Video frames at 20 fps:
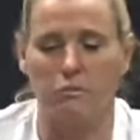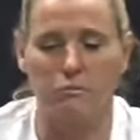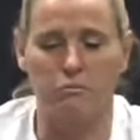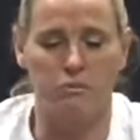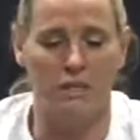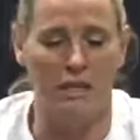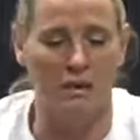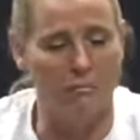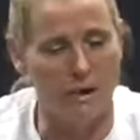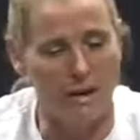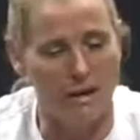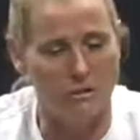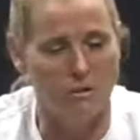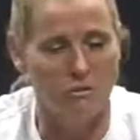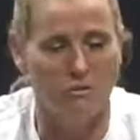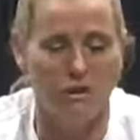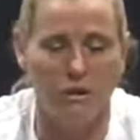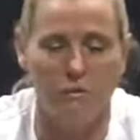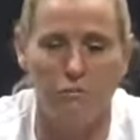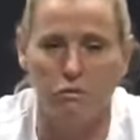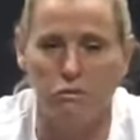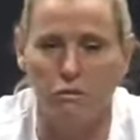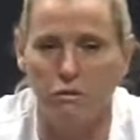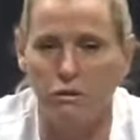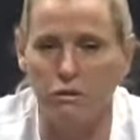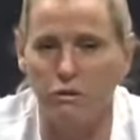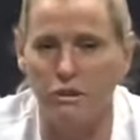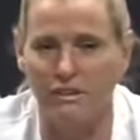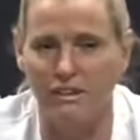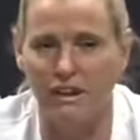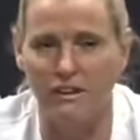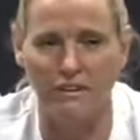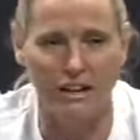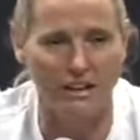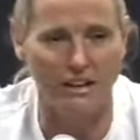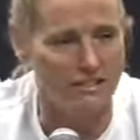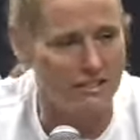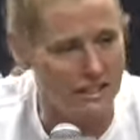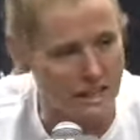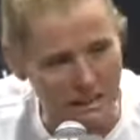teammates who've come through that they've had to
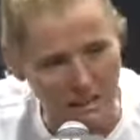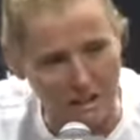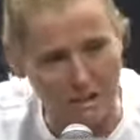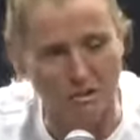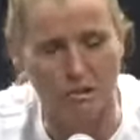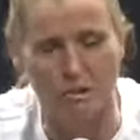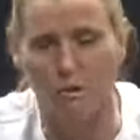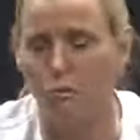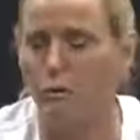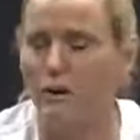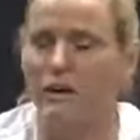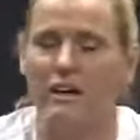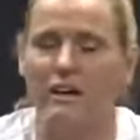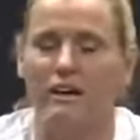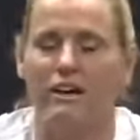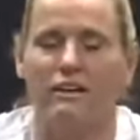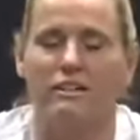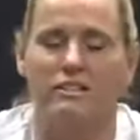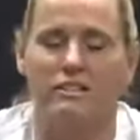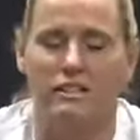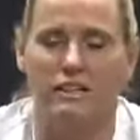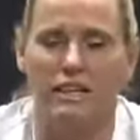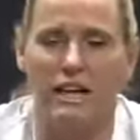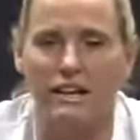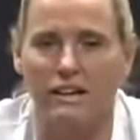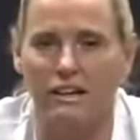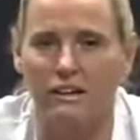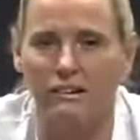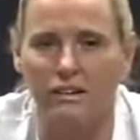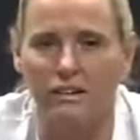take under their wings and kind of